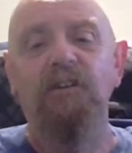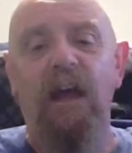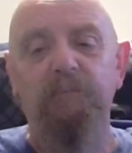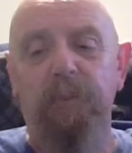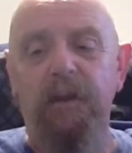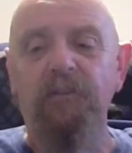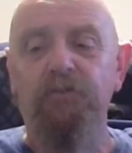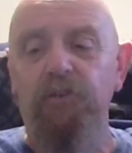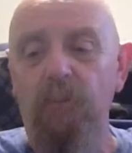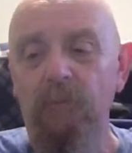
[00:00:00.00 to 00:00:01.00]
that
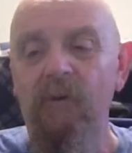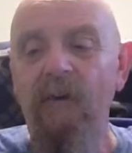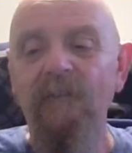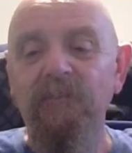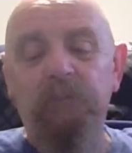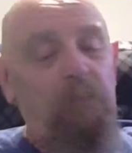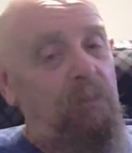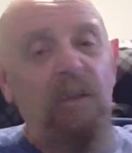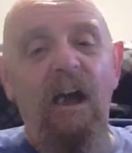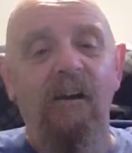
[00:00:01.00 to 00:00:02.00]
piece.
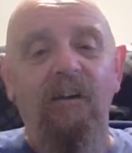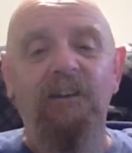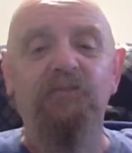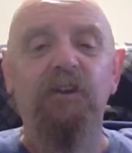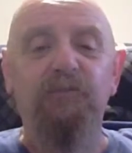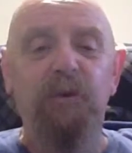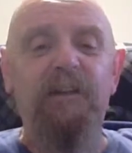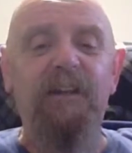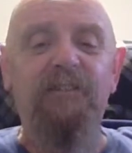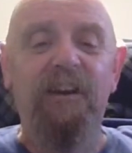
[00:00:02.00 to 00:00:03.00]
Let's see if we
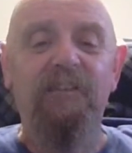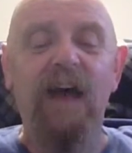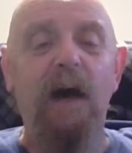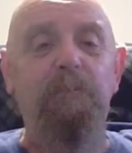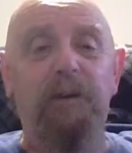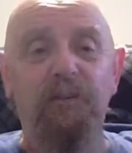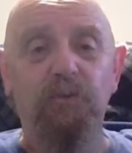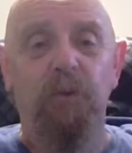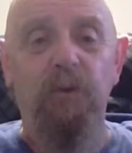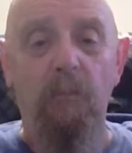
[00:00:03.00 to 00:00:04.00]
get to the top of this one.